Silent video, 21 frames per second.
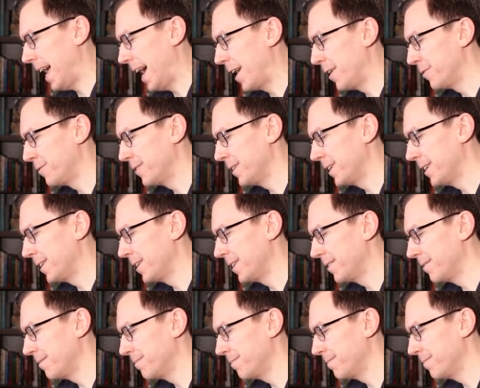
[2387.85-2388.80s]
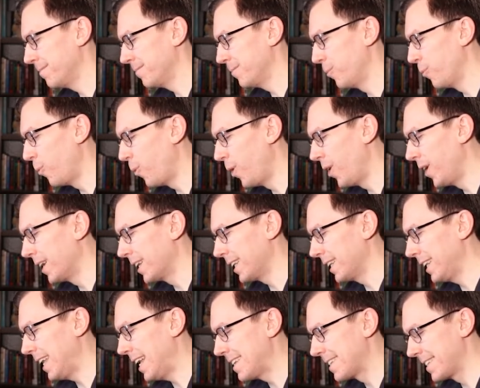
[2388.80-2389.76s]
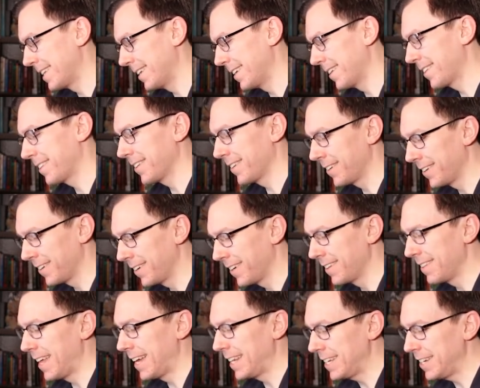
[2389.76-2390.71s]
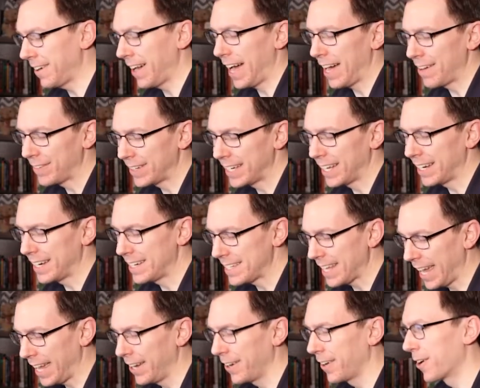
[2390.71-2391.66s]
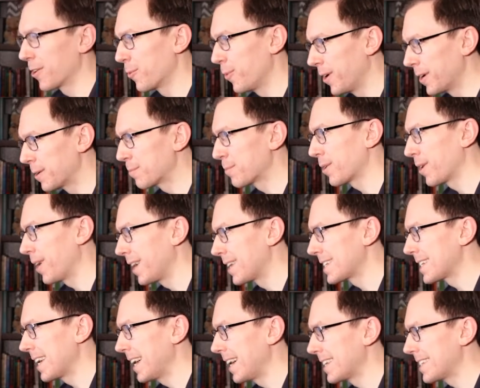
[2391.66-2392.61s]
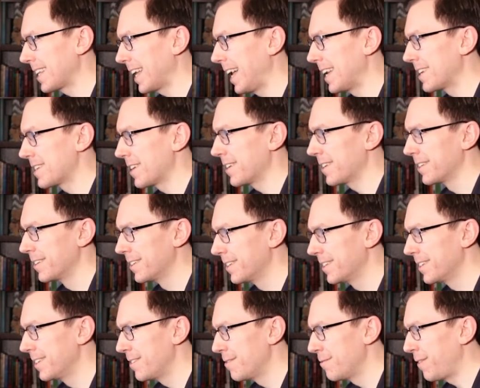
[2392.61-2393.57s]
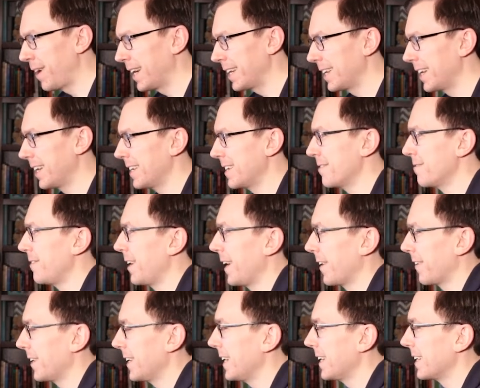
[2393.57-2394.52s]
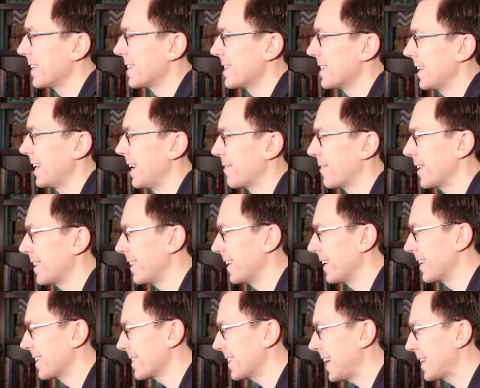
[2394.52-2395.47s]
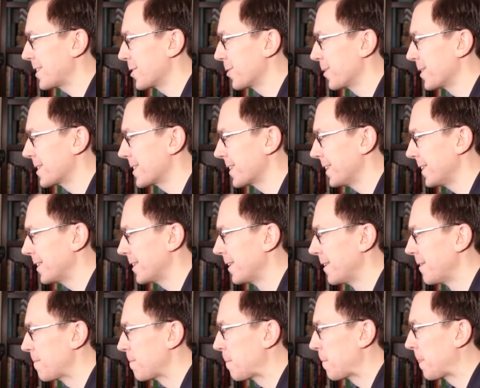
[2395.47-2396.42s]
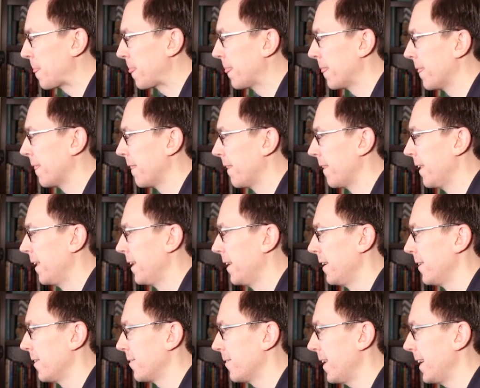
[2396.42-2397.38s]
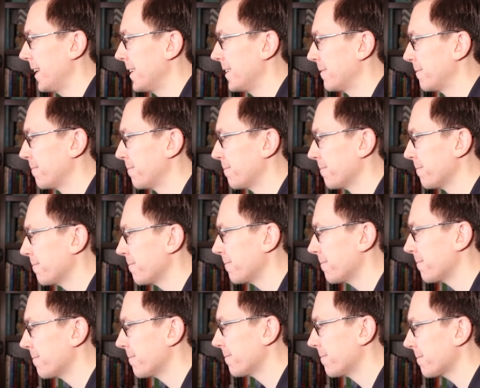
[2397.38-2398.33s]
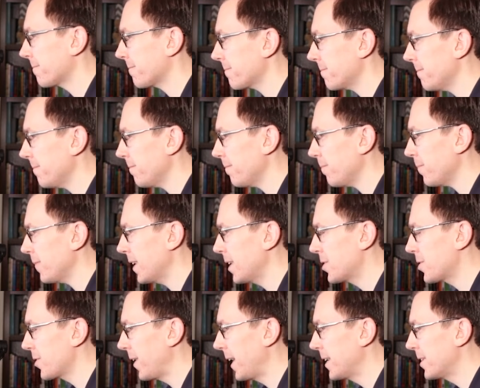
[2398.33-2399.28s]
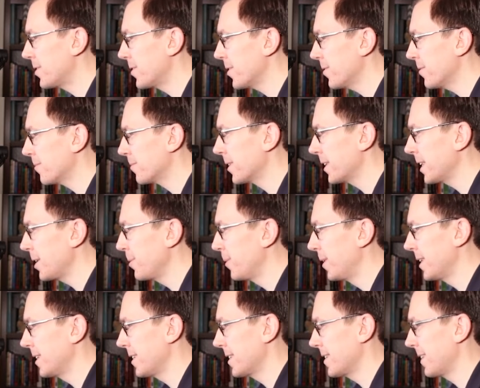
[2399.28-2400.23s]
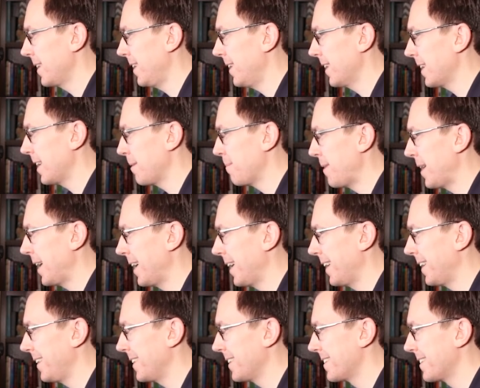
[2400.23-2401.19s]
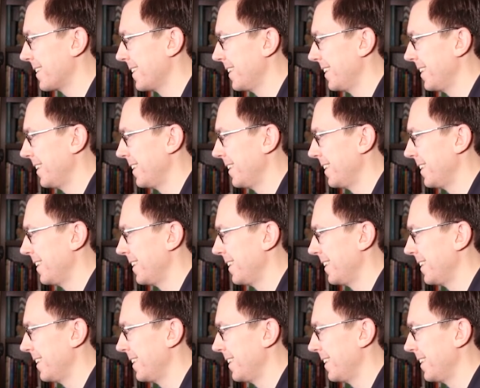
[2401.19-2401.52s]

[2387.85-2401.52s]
alpha one less than a third, then you have a nice AR1 process that has a finite variance and everything. So that's always good. Right. So I don't really want to talk about,